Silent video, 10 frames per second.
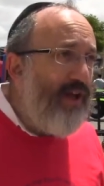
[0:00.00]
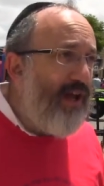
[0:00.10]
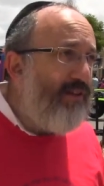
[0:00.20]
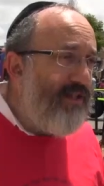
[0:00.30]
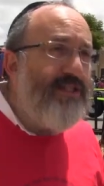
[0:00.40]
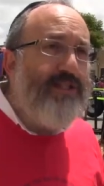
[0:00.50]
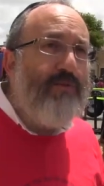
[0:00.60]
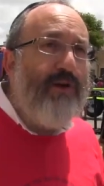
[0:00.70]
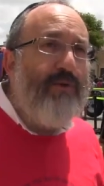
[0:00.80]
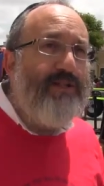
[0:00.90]
and this is
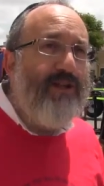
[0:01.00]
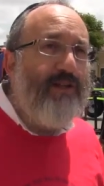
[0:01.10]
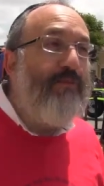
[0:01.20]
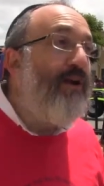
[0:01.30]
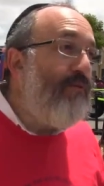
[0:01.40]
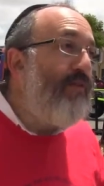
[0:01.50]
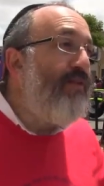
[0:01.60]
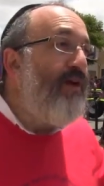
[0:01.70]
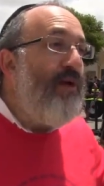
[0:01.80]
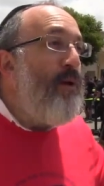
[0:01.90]
the way we celebrate, with